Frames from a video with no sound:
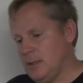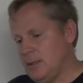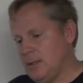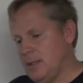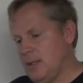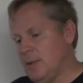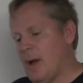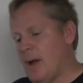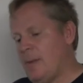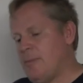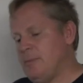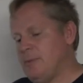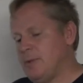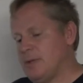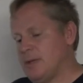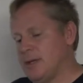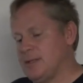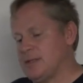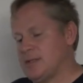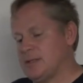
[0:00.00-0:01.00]
It might be
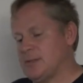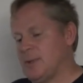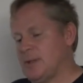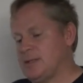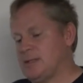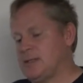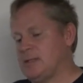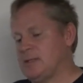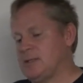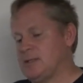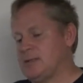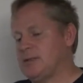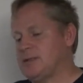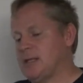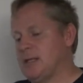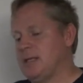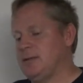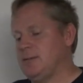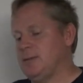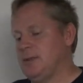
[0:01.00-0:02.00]
because, as my sister
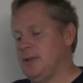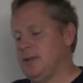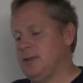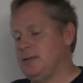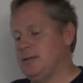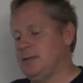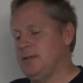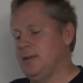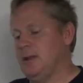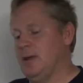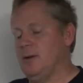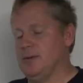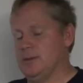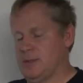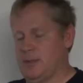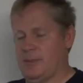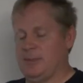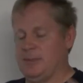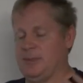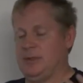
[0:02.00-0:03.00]
said to me, you know, as
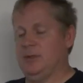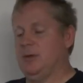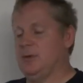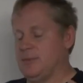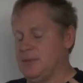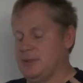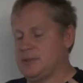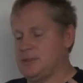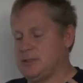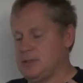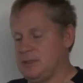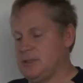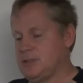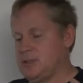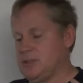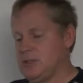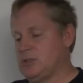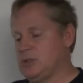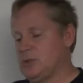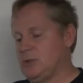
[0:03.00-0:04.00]
I'm dealing with this
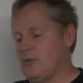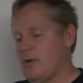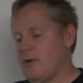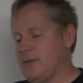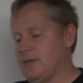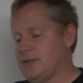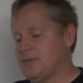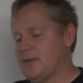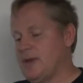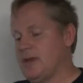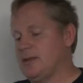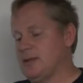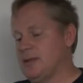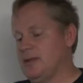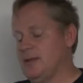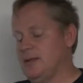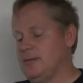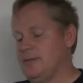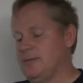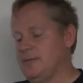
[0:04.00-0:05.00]
issue of all these
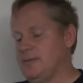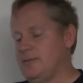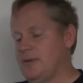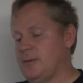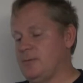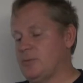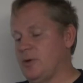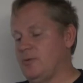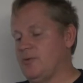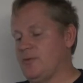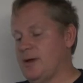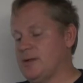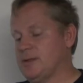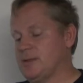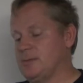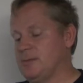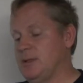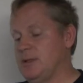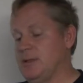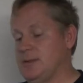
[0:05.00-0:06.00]
fake profiles
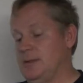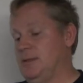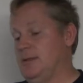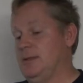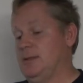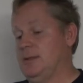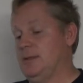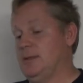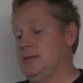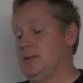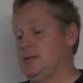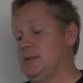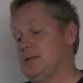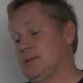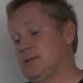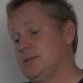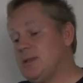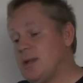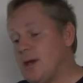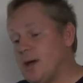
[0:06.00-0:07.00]
of me, and she
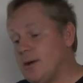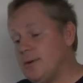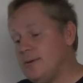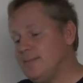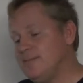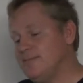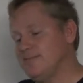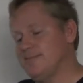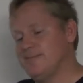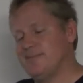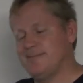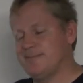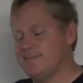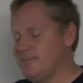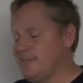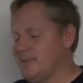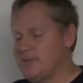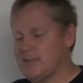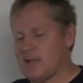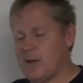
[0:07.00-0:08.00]
says, you know,
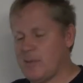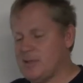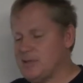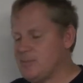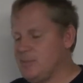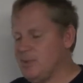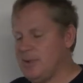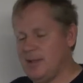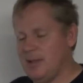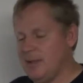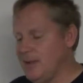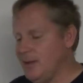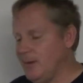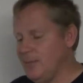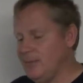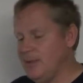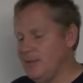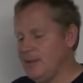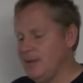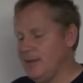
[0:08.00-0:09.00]
it's always been
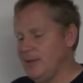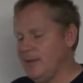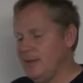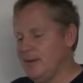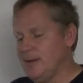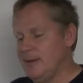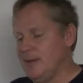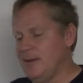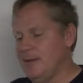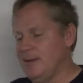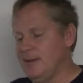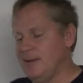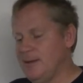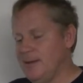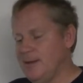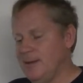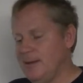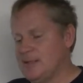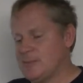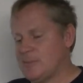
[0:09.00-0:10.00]
him.
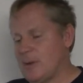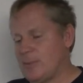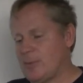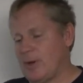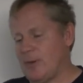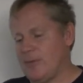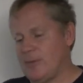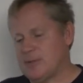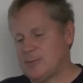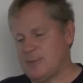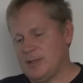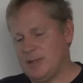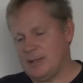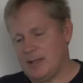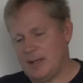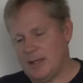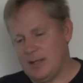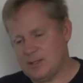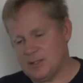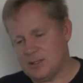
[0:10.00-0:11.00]
It's my brother who's been
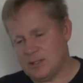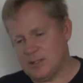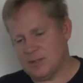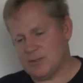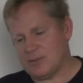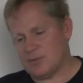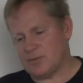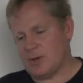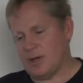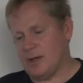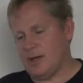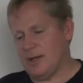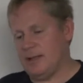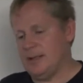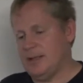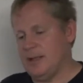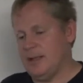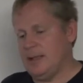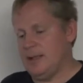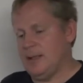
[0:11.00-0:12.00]
engaging in this fraud,
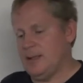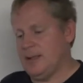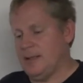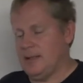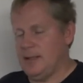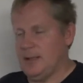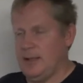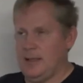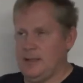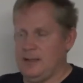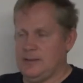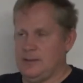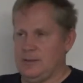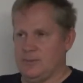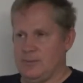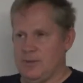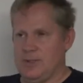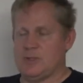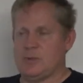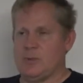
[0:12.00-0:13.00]
and the
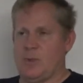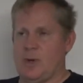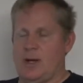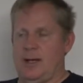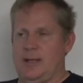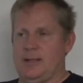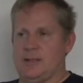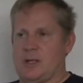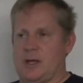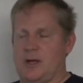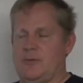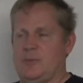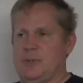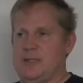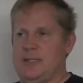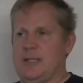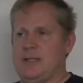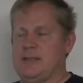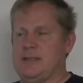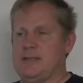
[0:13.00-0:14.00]
reason why it's hard for me to
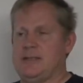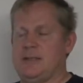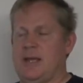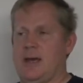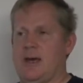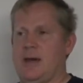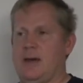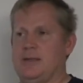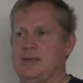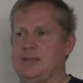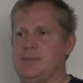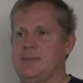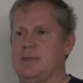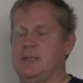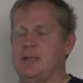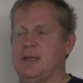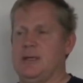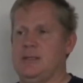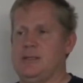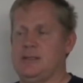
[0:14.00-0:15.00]
take these down is
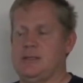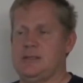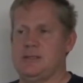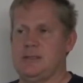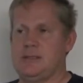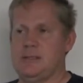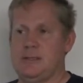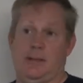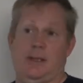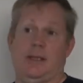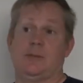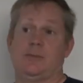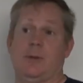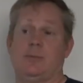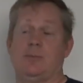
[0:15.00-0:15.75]
because, as my